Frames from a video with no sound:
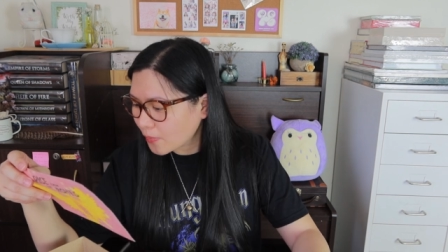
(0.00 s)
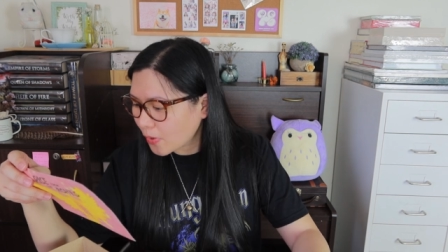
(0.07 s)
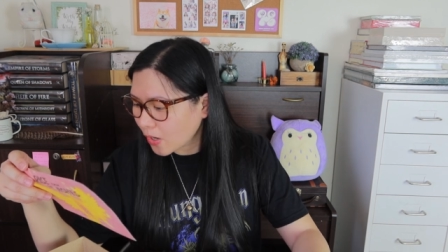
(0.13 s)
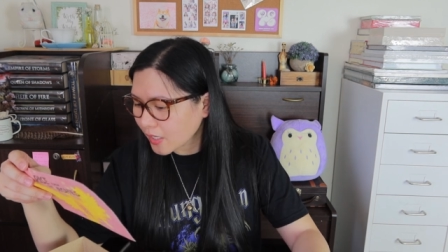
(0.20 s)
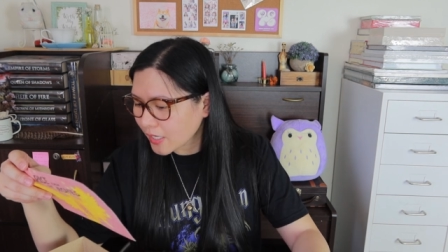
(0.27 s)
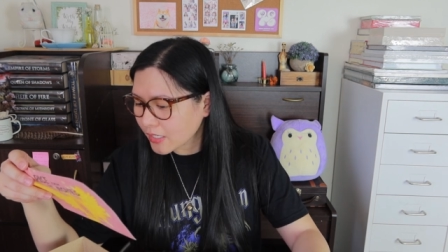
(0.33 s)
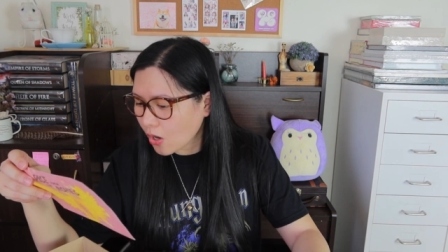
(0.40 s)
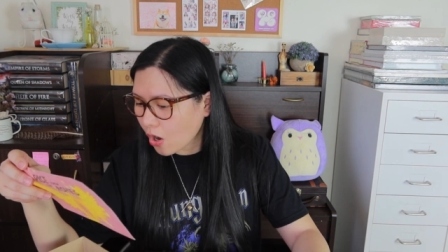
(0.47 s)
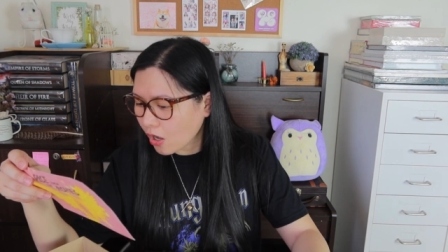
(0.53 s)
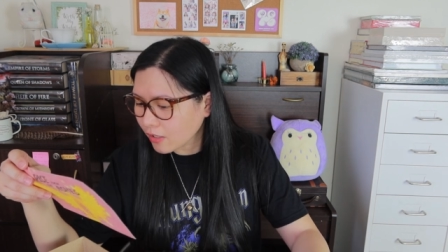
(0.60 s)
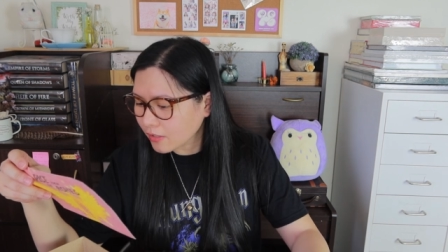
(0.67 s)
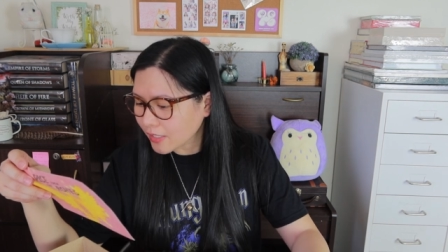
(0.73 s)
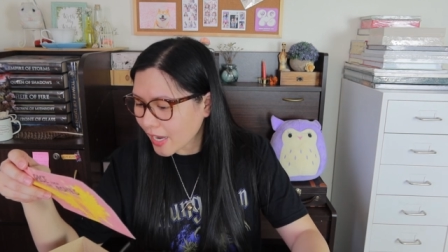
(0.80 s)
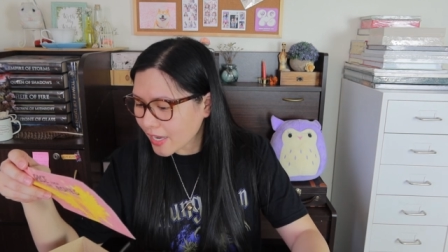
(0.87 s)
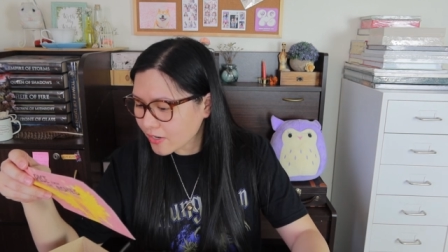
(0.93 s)
Pull an
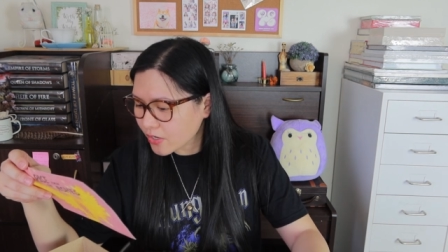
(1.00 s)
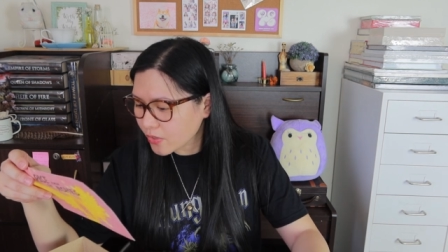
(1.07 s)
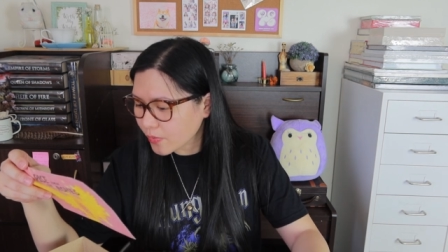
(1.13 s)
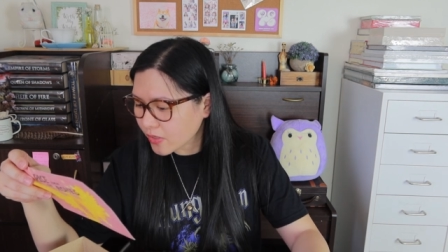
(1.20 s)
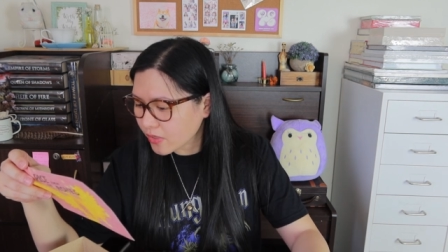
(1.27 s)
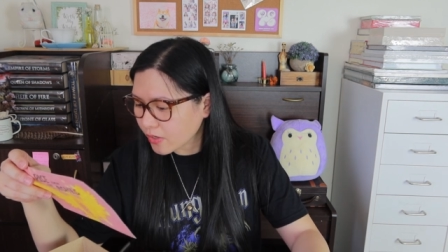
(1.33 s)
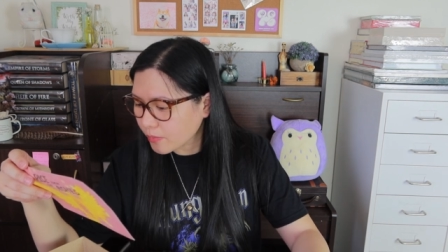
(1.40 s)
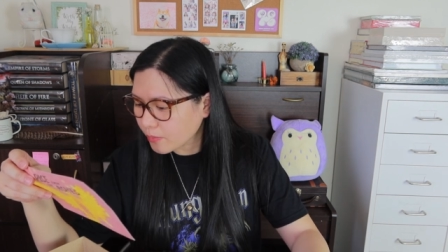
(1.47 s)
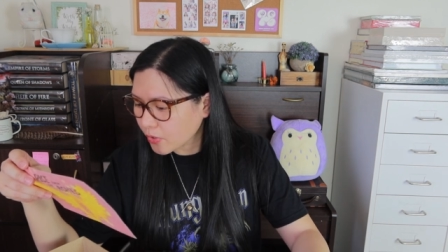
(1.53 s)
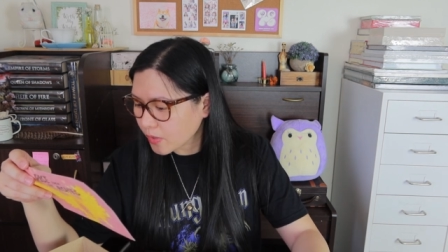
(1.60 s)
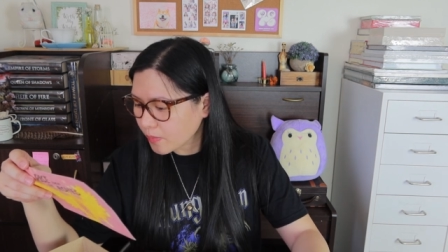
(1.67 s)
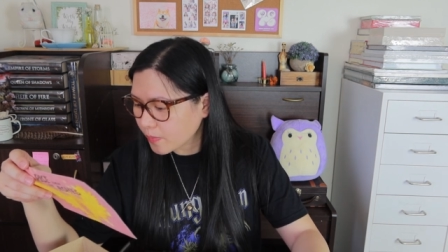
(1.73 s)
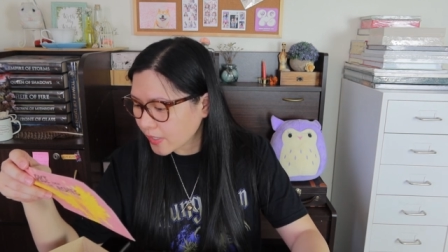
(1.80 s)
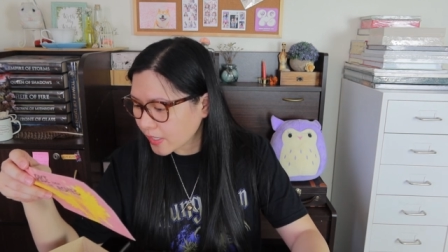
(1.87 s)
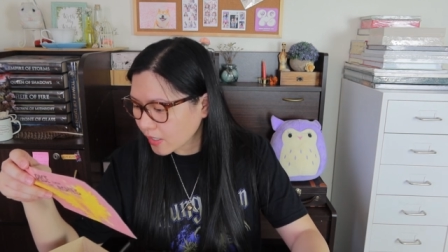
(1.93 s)
all-nighter with our
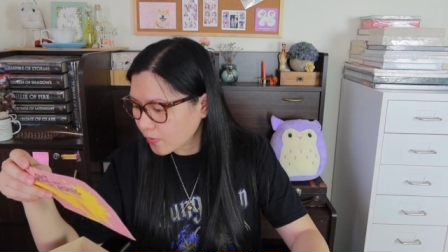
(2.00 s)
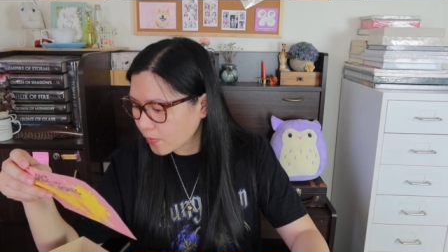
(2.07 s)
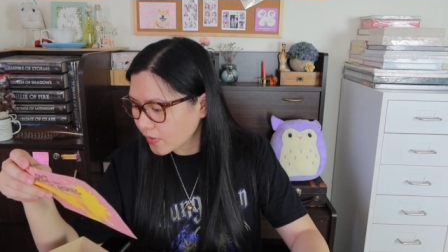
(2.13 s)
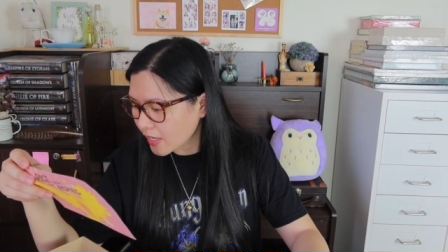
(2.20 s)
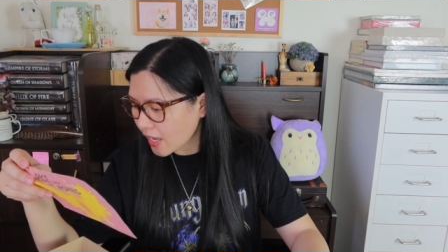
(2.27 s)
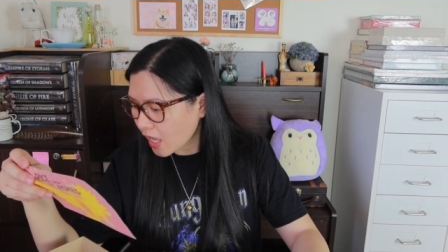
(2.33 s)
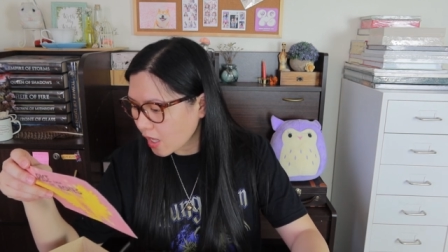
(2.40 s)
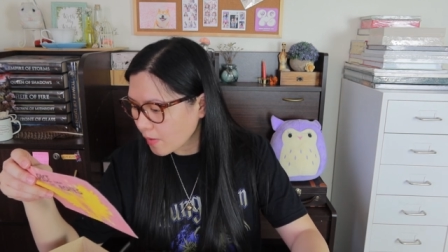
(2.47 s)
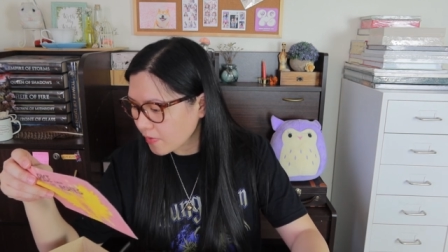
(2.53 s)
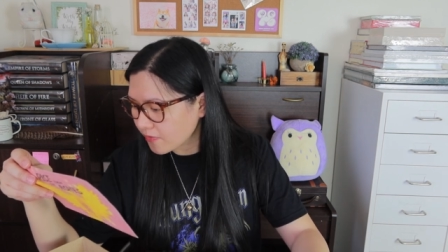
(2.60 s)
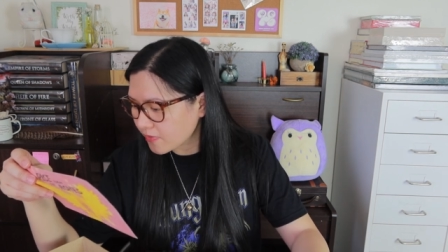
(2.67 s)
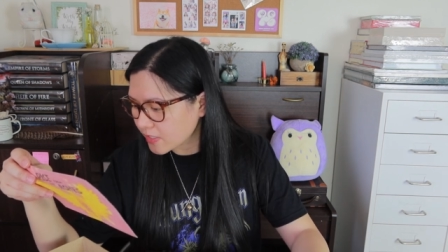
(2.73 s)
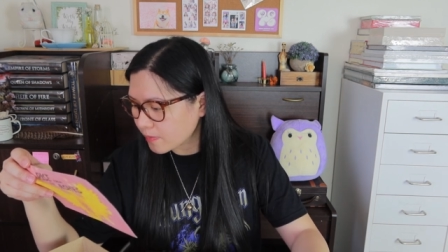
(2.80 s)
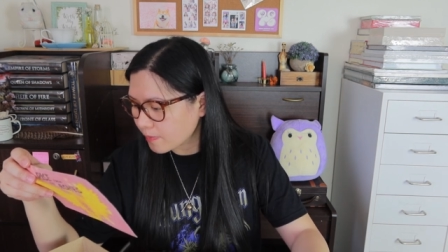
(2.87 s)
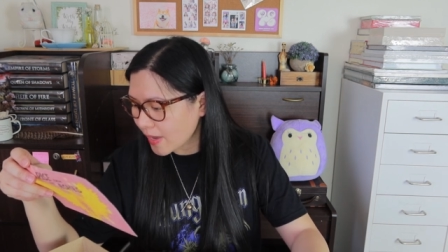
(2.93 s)
book pick with the help
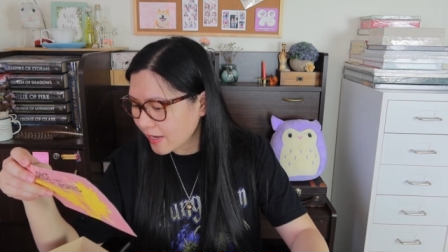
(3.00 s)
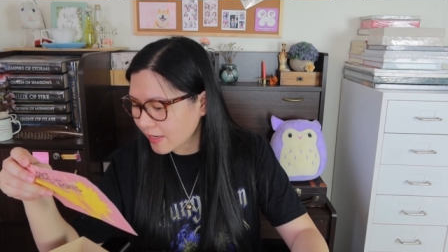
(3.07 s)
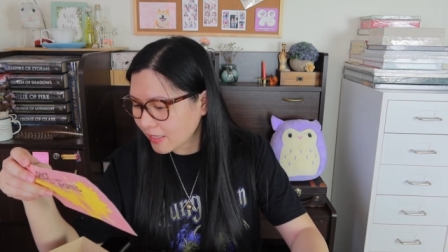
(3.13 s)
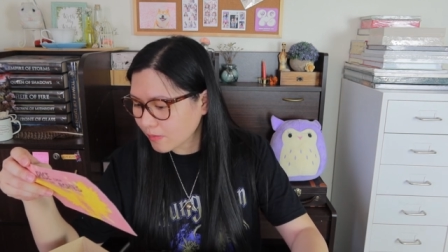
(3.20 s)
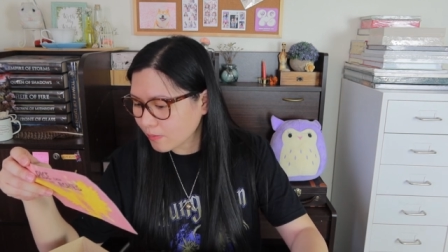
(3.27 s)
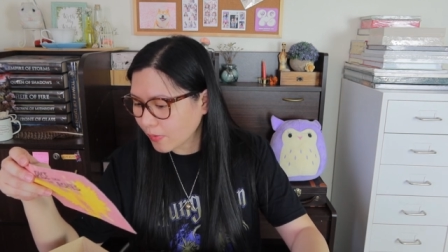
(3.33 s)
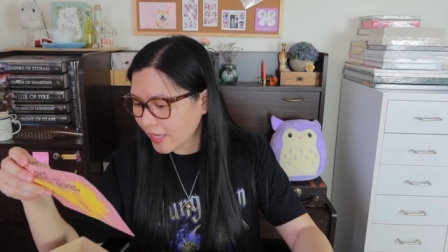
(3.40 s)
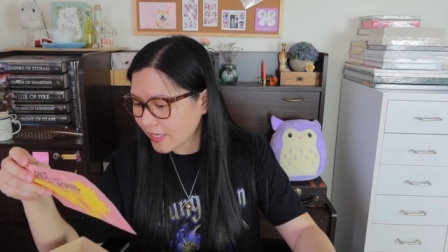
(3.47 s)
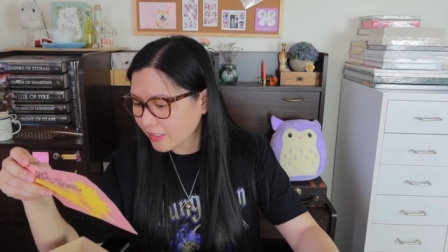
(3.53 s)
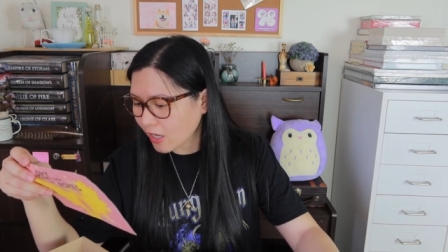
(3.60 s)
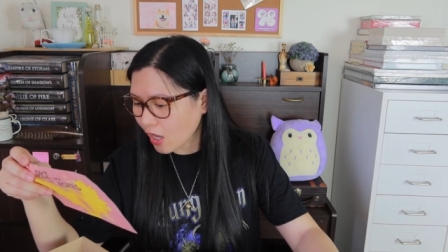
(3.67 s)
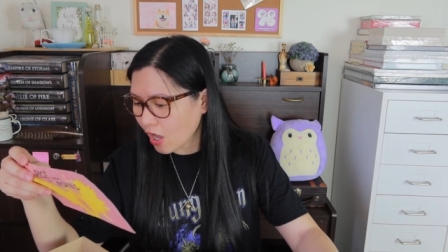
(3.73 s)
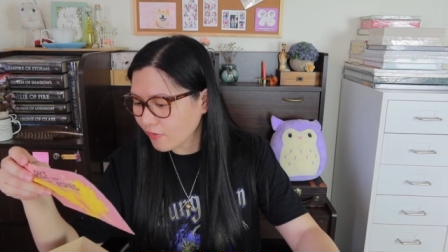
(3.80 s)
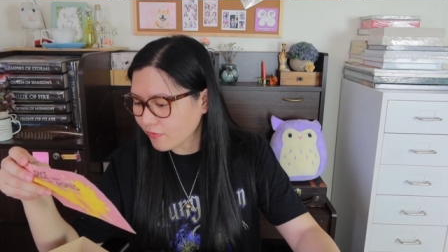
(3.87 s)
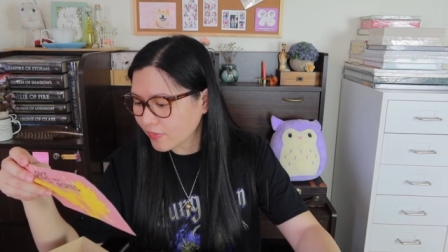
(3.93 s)
of this Benguet
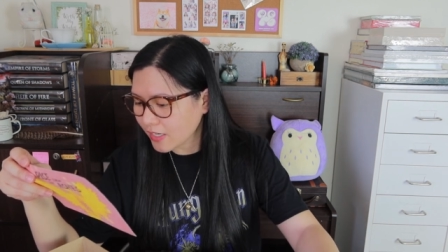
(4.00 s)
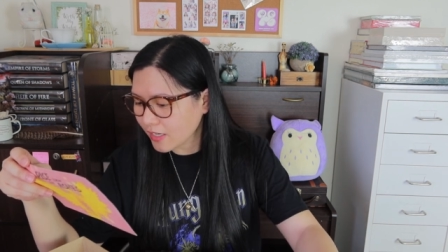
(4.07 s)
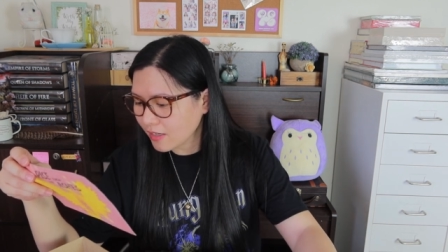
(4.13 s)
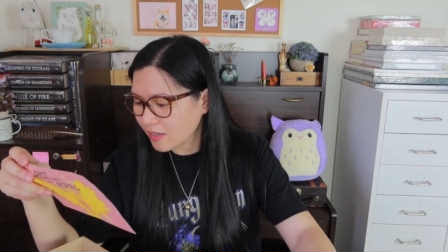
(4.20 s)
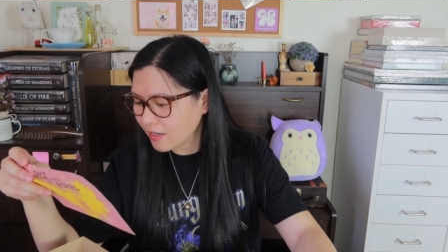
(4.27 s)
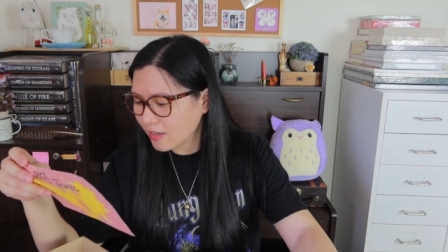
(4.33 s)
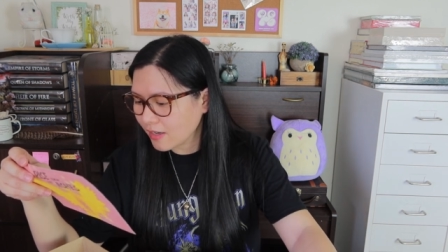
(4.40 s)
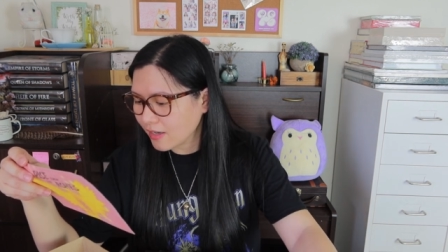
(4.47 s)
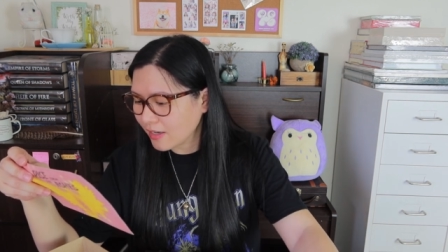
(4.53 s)
blend coffee.